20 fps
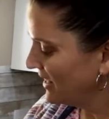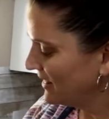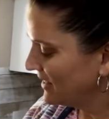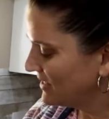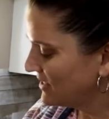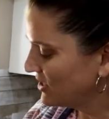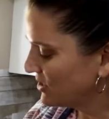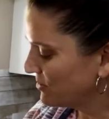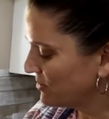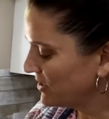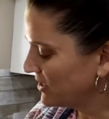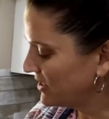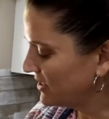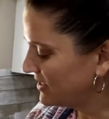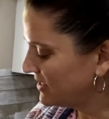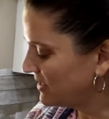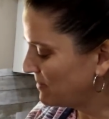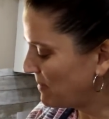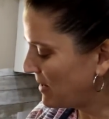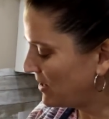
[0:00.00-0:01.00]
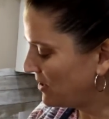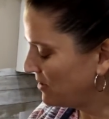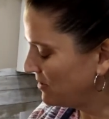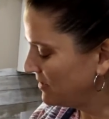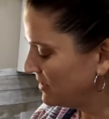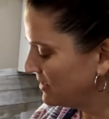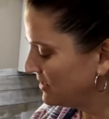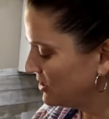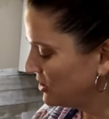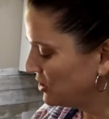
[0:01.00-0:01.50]
This is really good tomato
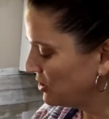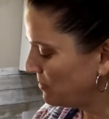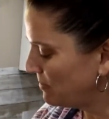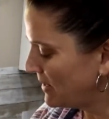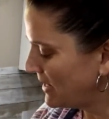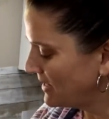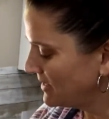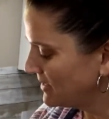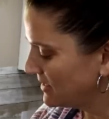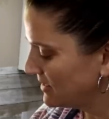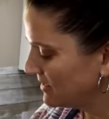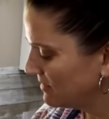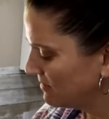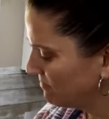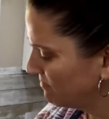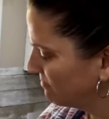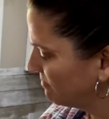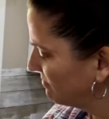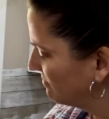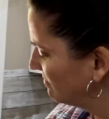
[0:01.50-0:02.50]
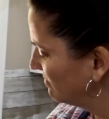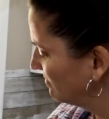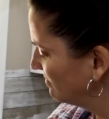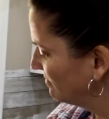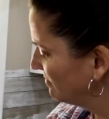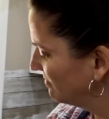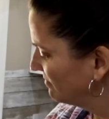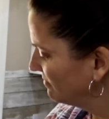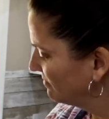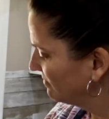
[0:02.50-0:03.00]
soup base.
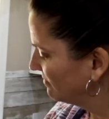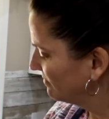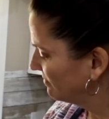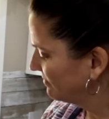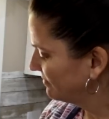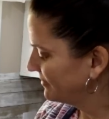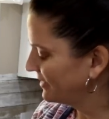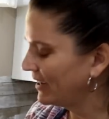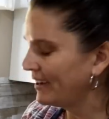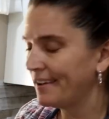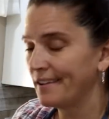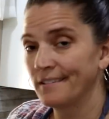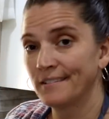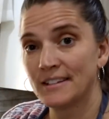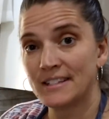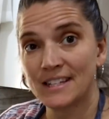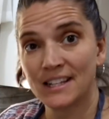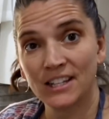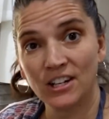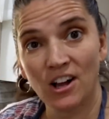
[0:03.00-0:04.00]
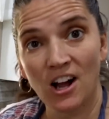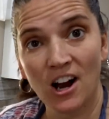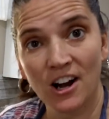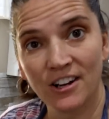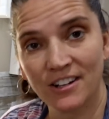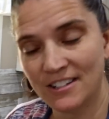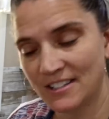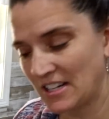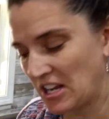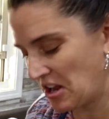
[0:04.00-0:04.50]
Uh-oh, it's a little
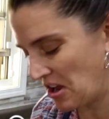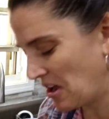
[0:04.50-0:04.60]
hardened.